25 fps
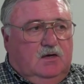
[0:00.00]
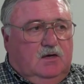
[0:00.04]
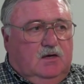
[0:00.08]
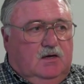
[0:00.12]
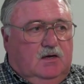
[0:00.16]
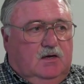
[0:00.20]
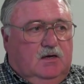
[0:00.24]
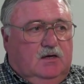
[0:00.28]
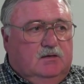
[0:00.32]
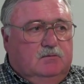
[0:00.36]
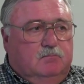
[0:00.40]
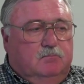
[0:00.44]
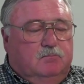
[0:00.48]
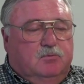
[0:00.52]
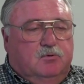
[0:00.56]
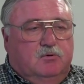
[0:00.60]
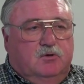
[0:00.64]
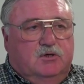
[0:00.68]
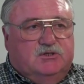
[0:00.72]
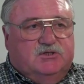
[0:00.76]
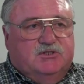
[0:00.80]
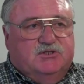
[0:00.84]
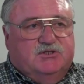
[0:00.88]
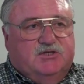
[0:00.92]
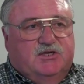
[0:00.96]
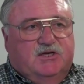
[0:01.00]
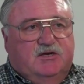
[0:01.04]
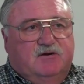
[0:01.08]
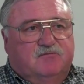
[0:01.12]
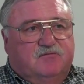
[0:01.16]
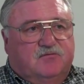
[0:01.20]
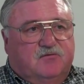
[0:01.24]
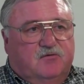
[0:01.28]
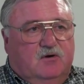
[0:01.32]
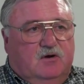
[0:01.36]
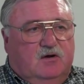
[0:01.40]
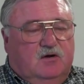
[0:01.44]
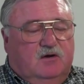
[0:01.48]
Uh, purchasing
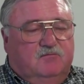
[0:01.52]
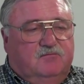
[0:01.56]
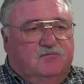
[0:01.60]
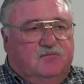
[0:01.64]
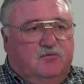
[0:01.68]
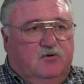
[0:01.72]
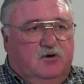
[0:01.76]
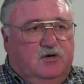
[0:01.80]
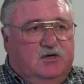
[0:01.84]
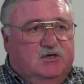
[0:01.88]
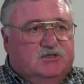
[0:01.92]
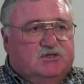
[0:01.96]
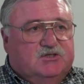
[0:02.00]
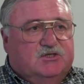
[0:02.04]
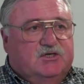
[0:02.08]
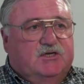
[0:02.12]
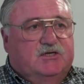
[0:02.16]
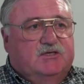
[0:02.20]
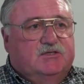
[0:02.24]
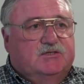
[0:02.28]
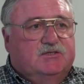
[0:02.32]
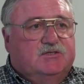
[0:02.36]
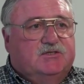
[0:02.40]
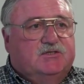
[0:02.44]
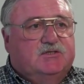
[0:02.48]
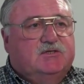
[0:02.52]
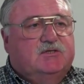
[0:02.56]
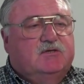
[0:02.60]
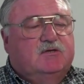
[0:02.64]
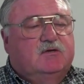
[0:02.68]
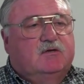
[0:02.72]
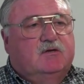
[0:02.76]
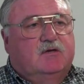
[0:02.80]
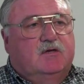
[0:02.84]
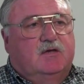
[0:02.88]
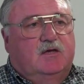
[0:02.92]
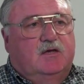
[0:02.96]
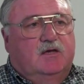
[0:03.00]
of fur uh, furnishings
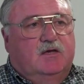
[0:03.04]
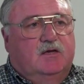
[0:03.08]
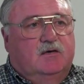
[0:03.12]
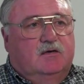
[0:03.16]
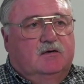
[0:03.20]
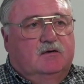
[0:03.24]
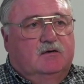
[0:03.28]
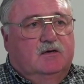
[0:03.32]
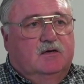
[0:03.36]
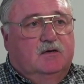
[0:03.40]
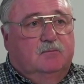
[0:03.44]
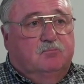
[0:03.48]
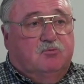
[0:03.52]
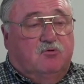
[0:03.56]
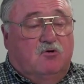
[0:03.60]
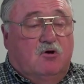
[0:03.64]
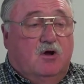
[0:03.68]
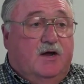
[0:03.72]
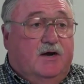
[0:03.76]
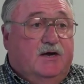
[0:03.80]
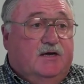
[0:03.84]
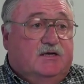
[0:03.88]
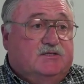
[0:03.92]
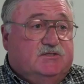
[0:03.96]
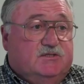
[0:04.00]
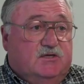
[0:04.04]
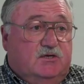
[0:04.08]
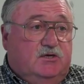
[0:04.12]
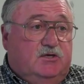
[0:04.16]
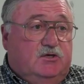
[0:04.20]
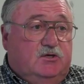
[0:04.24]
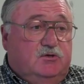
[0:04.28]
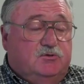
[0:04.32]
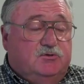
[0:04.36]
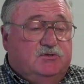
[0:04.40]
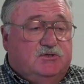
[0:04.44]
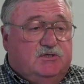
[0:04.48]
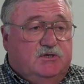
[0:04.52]
and uh, products that are
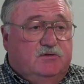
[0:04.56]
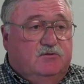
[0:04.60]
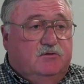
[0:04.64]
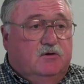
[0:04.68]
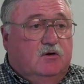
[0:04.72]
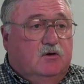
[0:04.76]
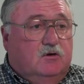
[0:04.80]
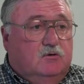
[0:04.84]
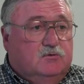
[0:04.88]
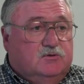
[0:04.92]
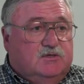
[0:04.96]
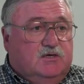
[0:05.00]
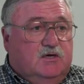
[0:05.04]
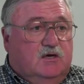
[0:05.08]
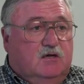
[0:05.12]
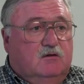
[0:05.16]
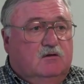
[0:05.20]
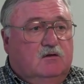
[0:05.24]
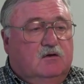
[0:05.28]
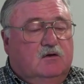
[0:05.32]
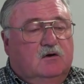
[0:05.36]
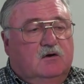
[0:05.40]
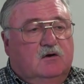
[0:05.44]
used in the hotel.